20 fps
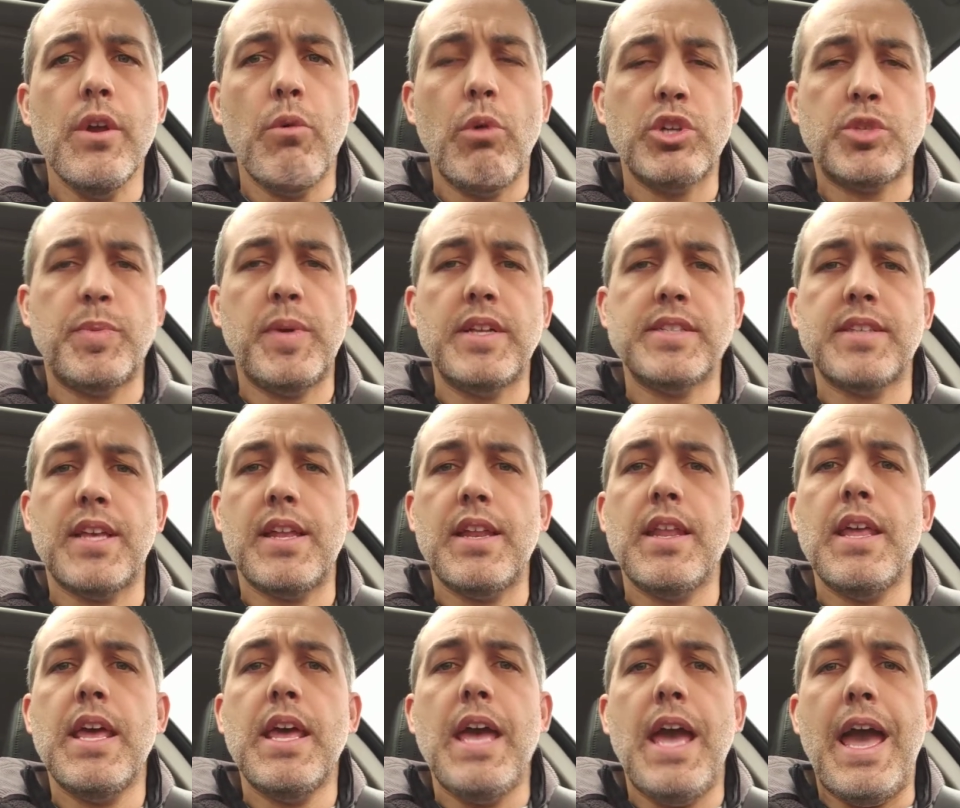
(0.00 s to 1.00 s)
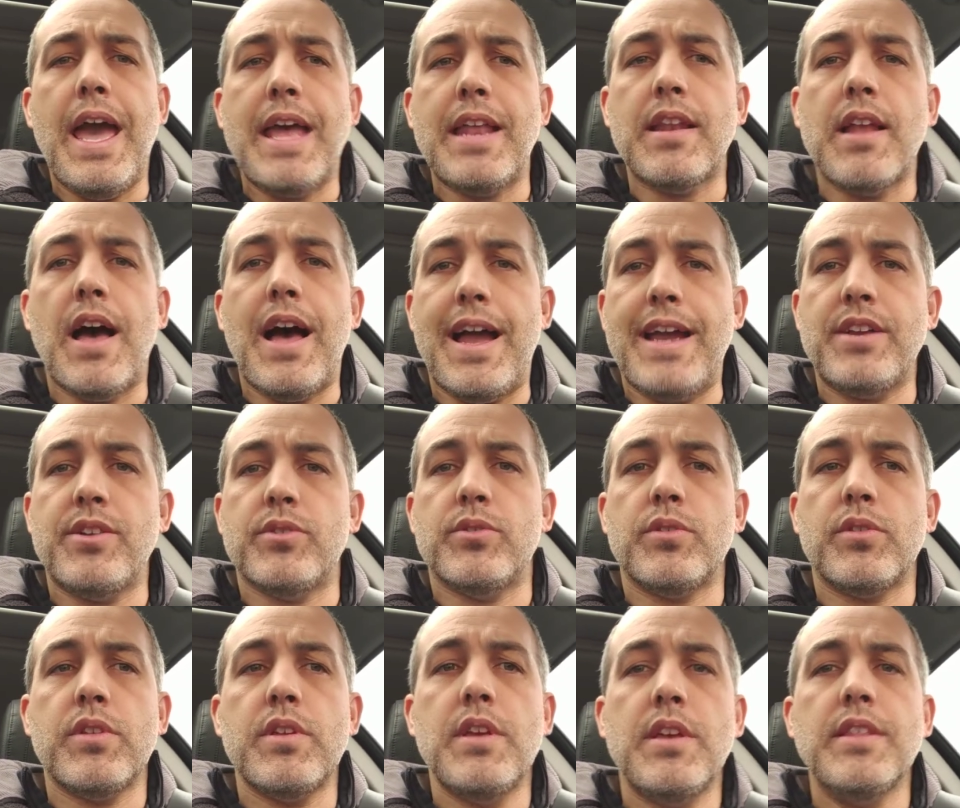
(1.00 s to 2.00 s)
which means that at
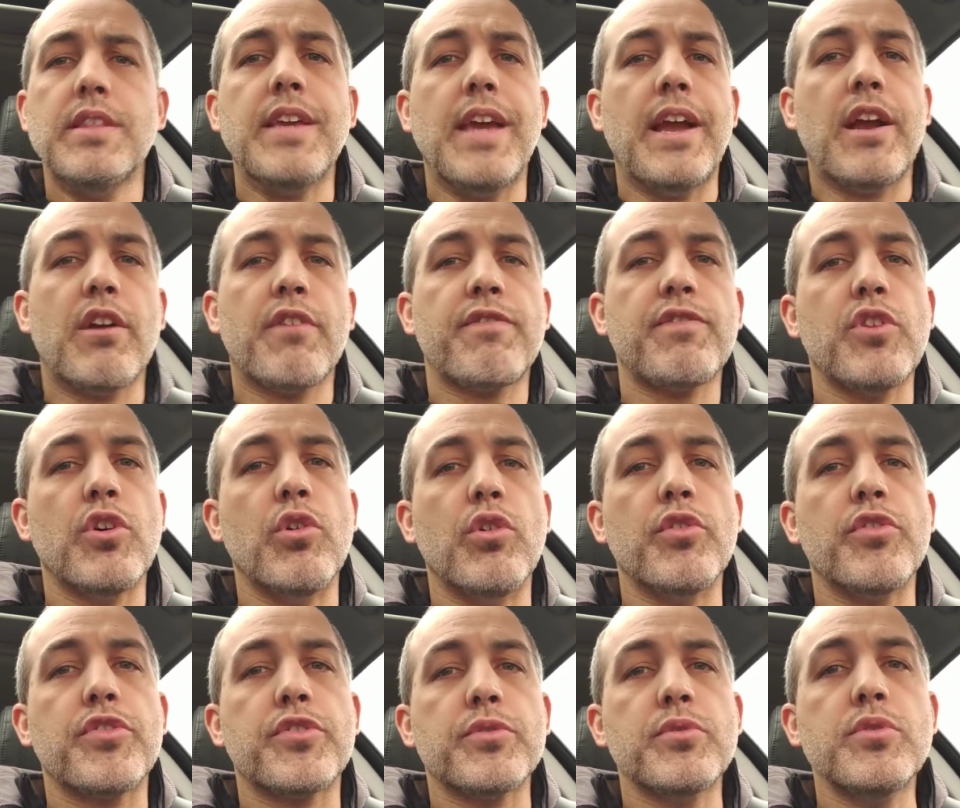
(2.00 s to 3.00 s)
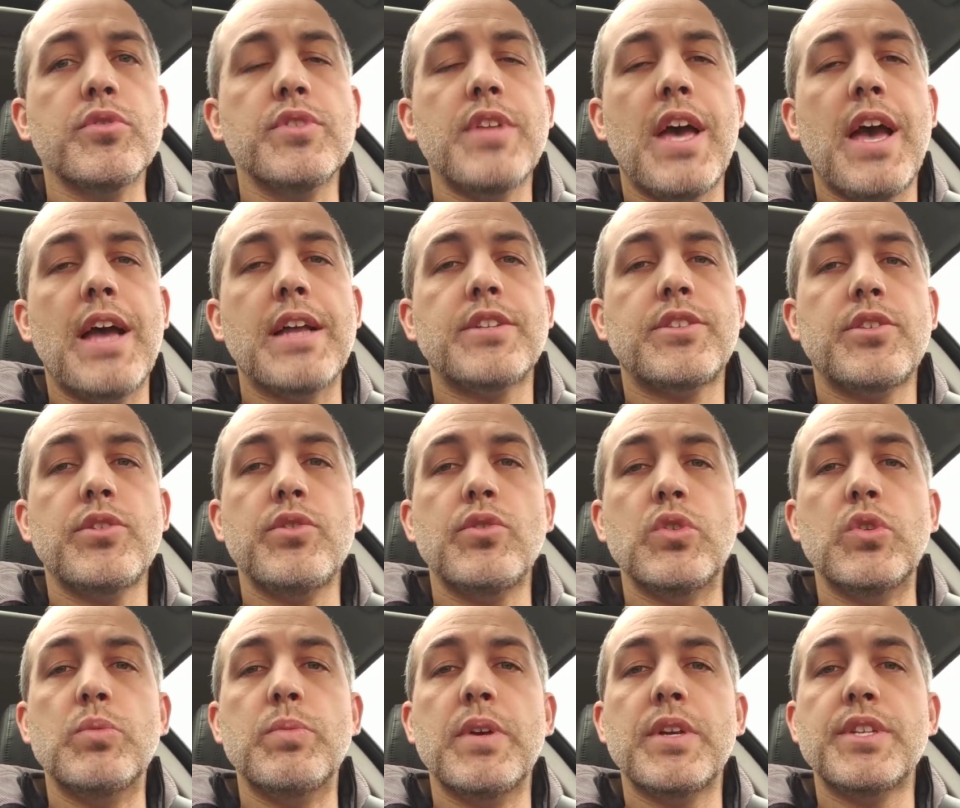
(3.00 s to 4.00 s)
idle the airflow through that
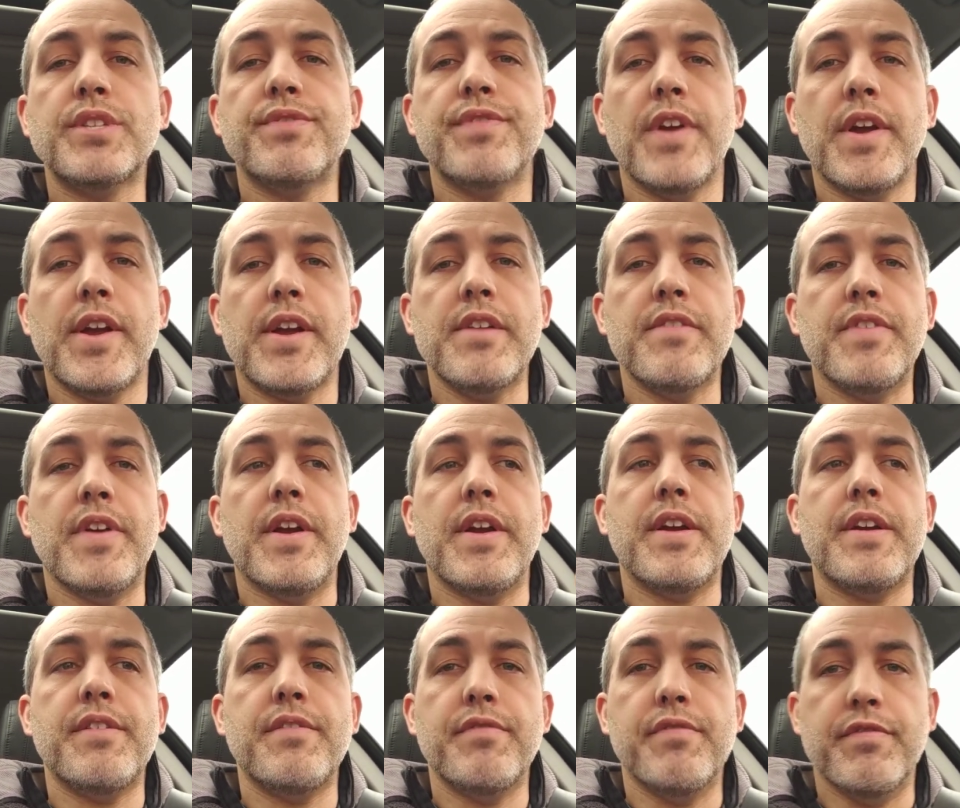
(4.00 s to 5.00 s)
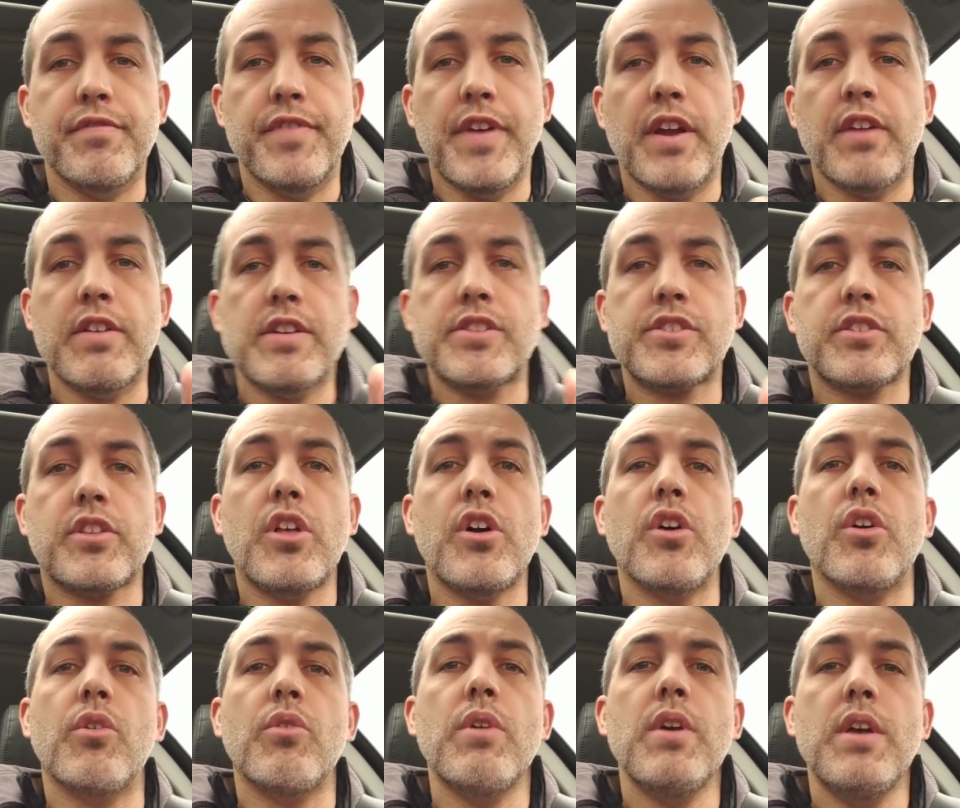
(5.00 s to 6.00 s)
tube is very, very, very
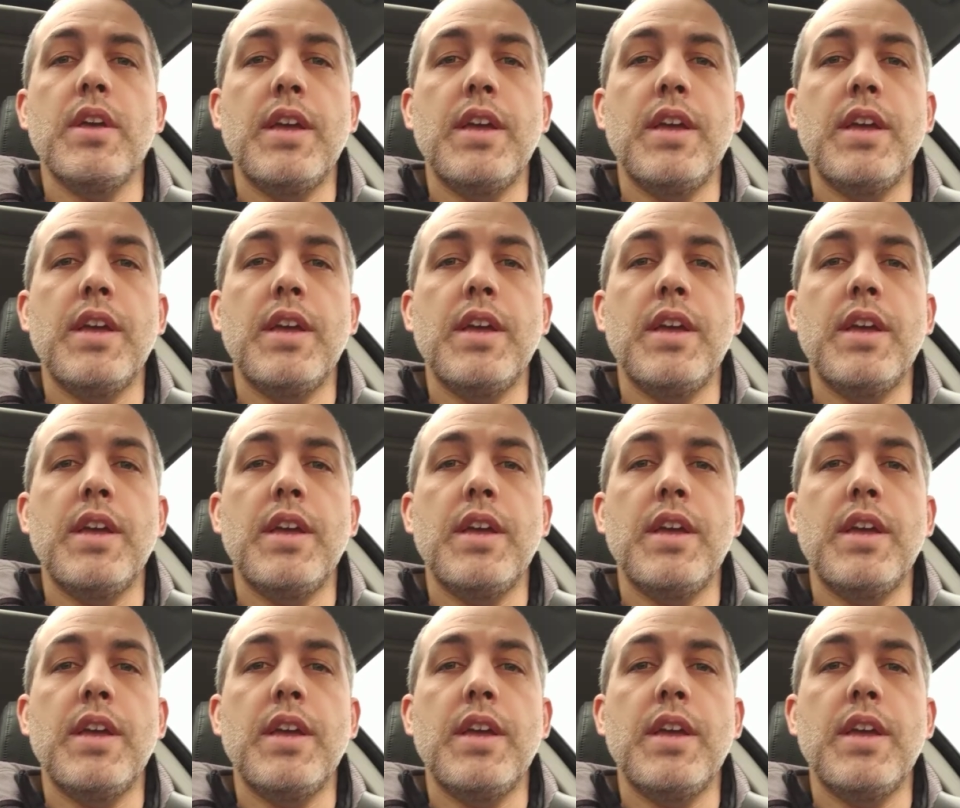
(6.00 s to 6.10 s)
slow,